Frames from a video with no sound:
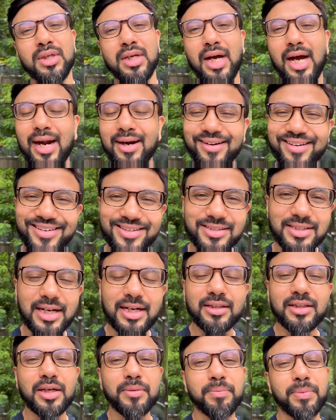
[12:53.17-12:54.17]

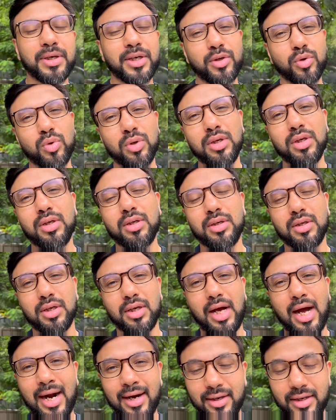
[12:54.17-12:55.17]
understand that particular
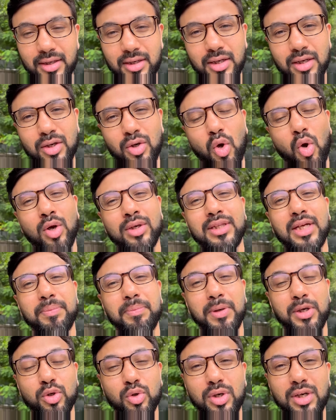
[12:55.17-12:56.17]
article or that
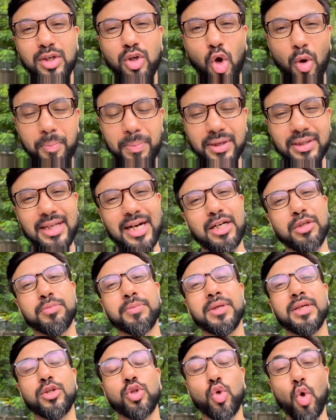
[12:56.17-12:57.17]
particular topic that is
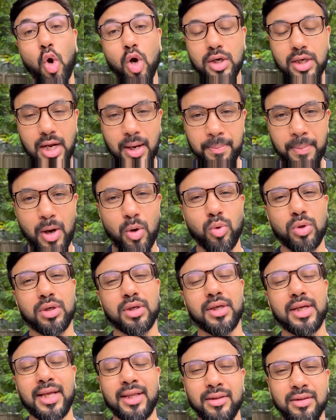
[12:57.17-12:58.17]
being talked about
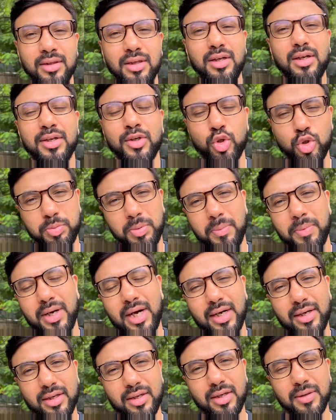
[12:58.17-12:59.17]
in the newspaper
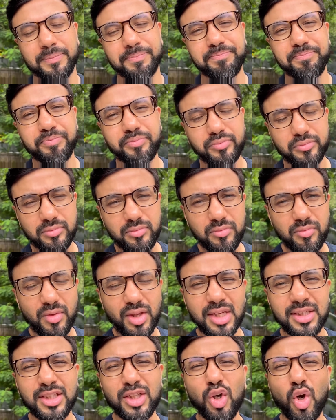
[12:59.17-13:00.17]
article.
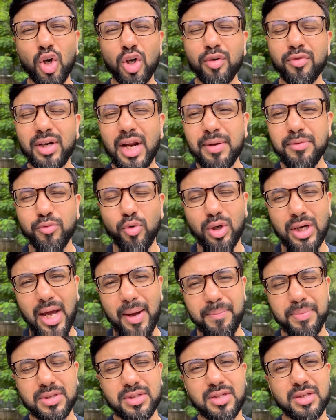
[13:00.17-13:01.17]
See, a lot of times what
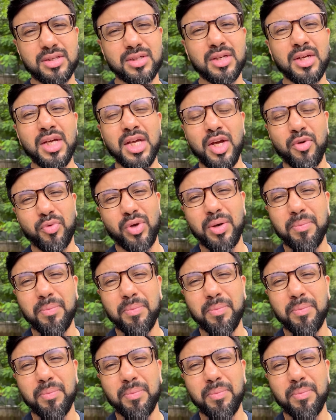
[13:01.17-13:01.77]
happens is, we are